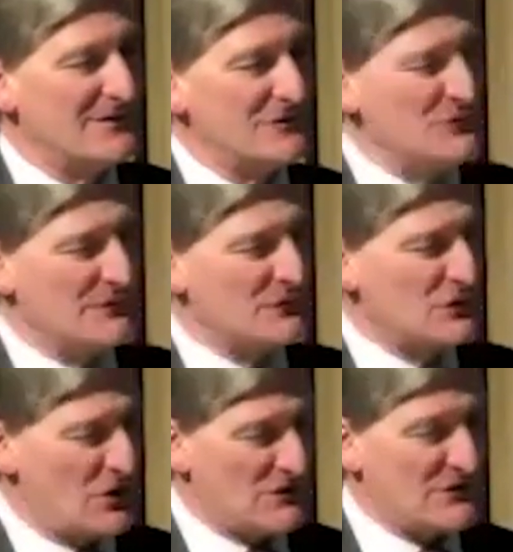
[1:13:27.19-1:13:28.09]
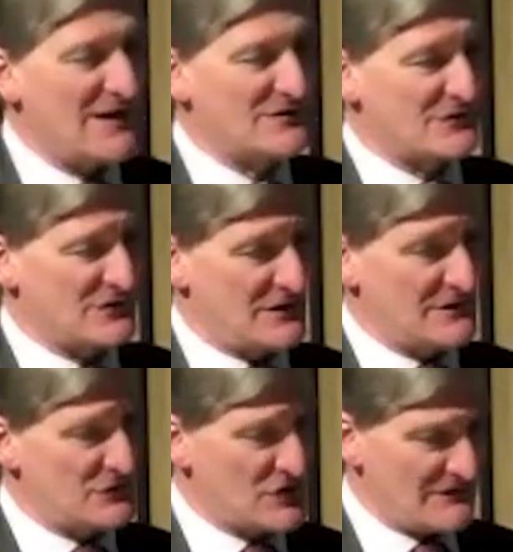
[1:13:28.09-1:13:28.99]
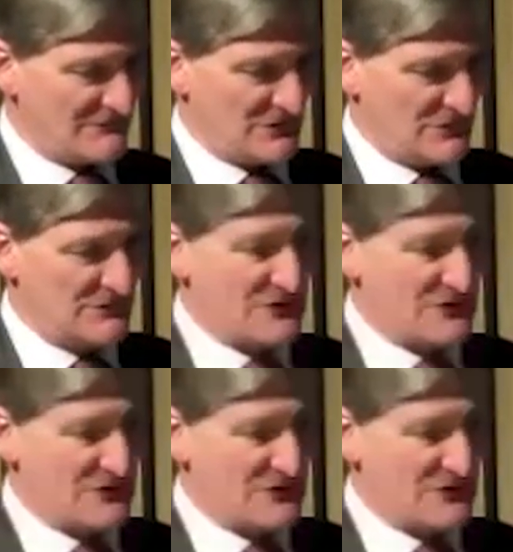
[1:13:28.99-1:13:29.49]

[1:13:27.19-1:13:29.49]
you have got, as Attorney General,